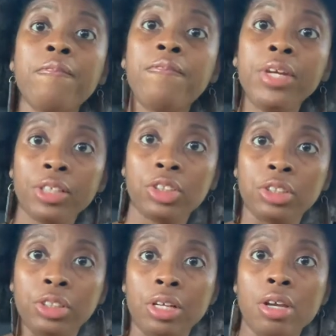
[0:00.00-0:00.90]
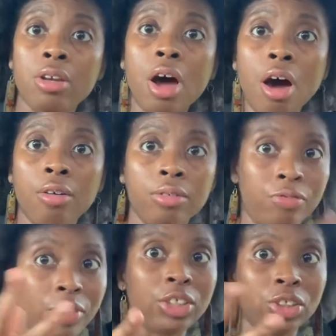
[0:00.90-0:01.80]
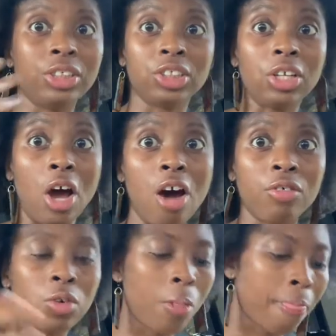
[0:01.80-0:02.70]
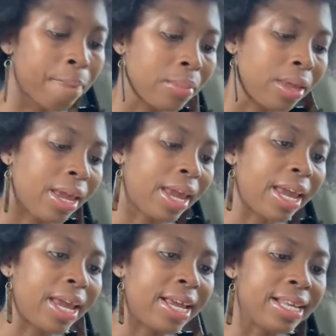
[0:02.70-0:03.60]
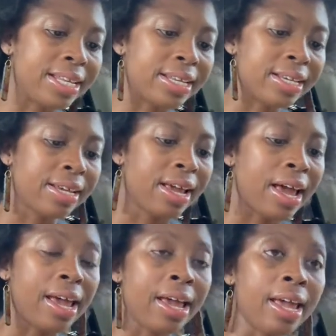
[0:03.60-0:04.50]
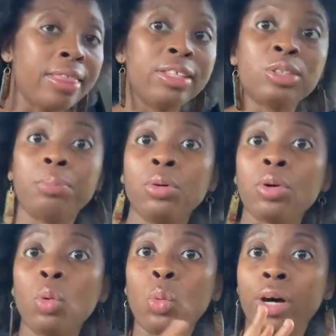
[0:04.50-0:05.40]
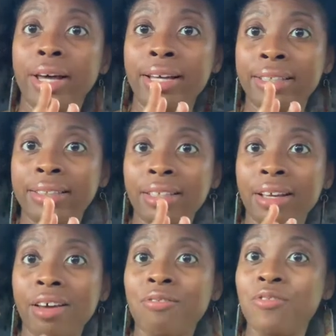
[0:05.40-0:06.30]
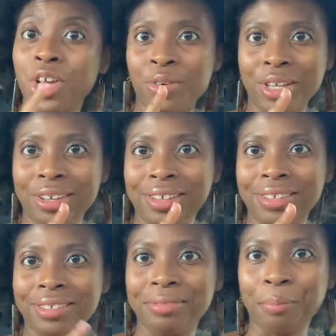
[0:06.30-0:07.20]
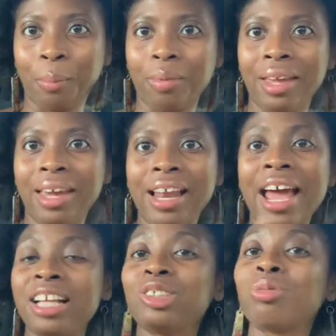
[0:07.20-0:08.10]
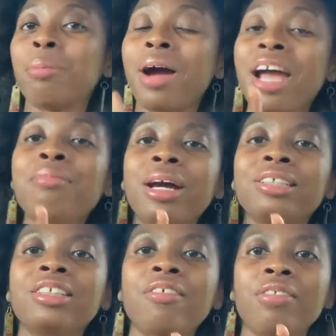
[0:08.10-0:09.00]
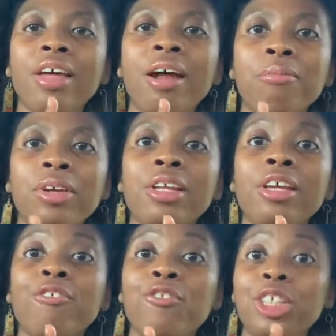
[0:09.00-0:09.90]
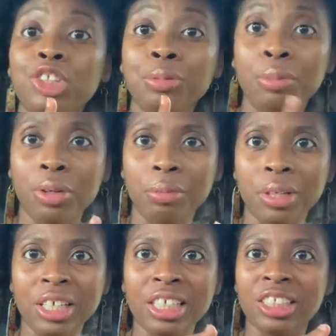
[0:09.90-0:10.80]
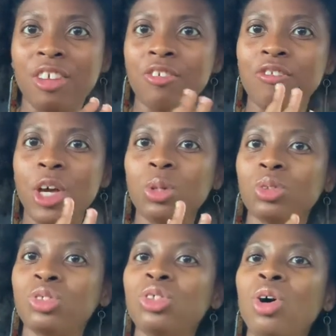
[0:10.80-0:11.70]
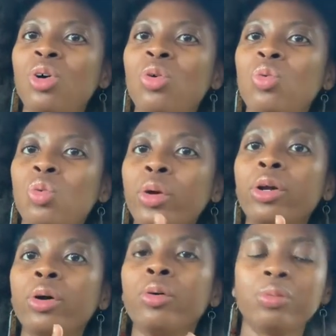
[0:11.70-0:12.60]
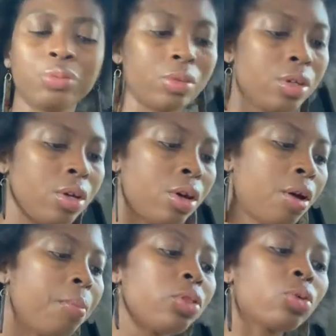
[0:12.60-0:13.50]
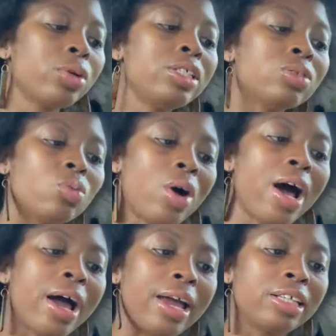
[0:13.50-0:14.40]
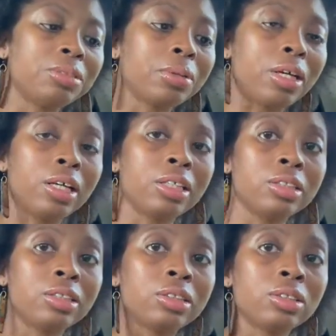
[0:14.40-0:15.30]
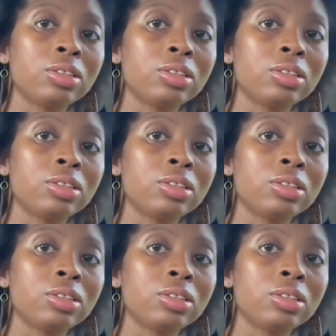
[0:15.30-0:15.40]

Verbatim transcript: fiction, is a novel. And this book was very good. And I had to remind myself that I'm reading a fiction book because it felt so real. But the reason why is because